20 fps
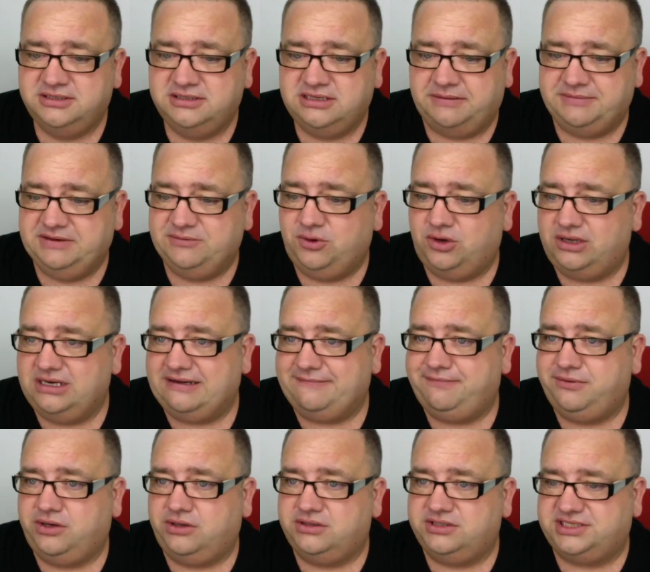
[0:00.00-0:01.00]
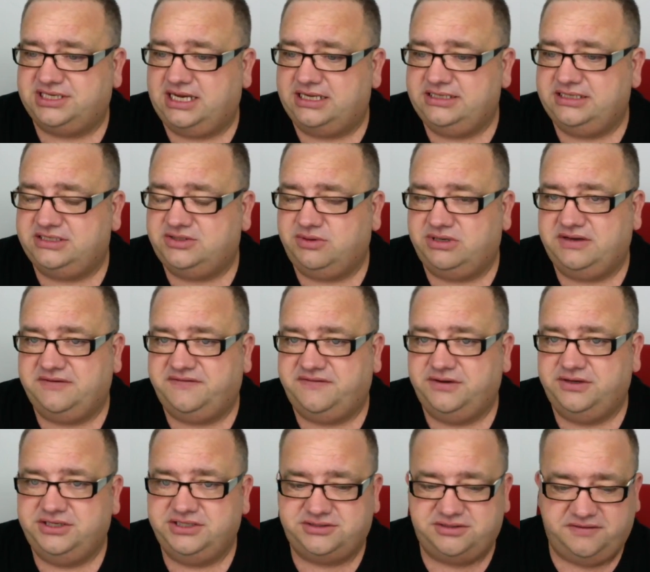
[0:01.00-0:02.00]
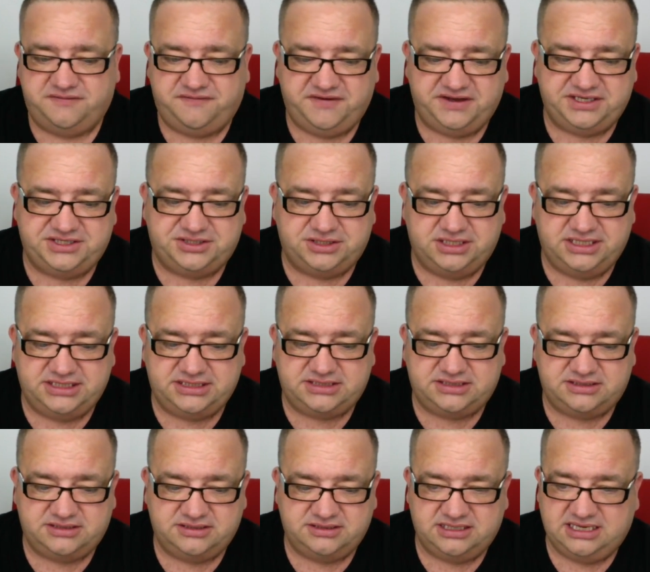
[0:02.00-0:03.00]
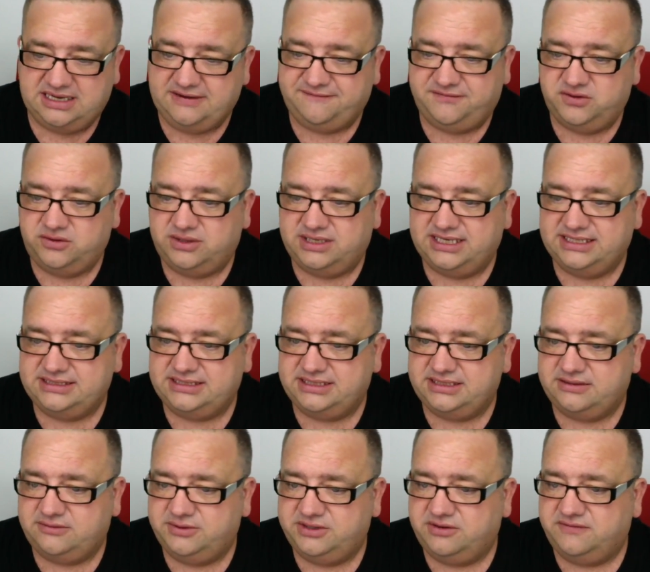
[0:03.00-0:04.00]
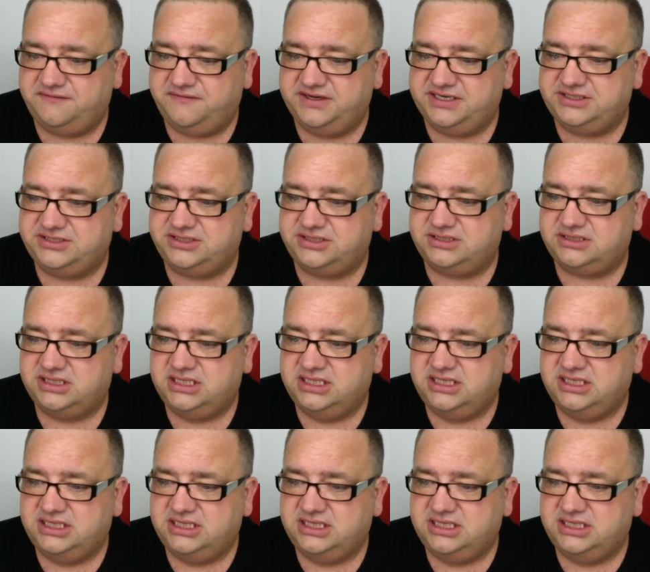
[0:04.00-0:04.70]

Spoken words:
I mean, what will happen on Saturday 23rd? Is there a fixture list? I have no idea. We've got fixtures.